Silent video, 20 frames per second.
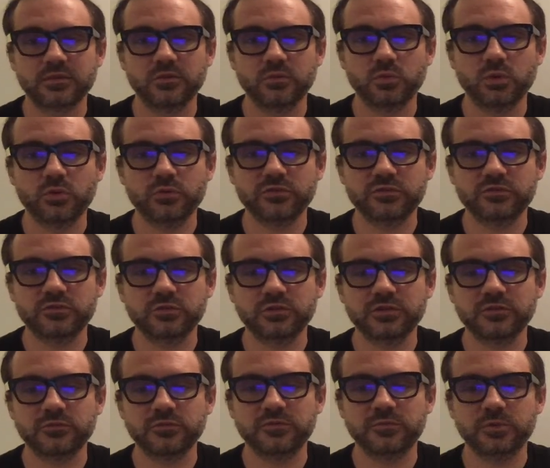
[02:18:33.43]
What was
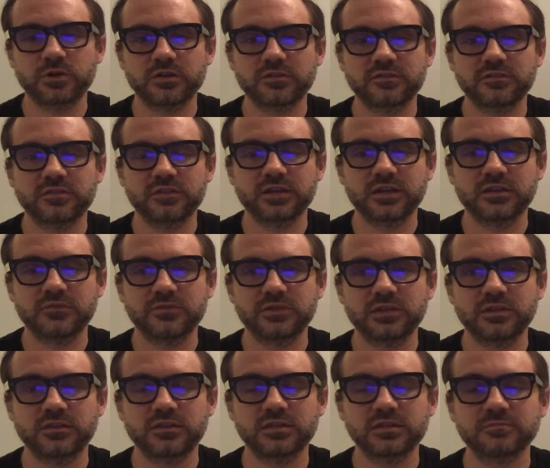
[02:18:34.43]
Turing's response to that, if
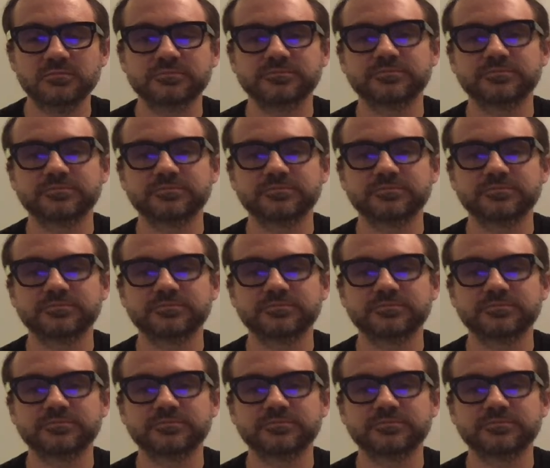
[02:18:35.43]
anything?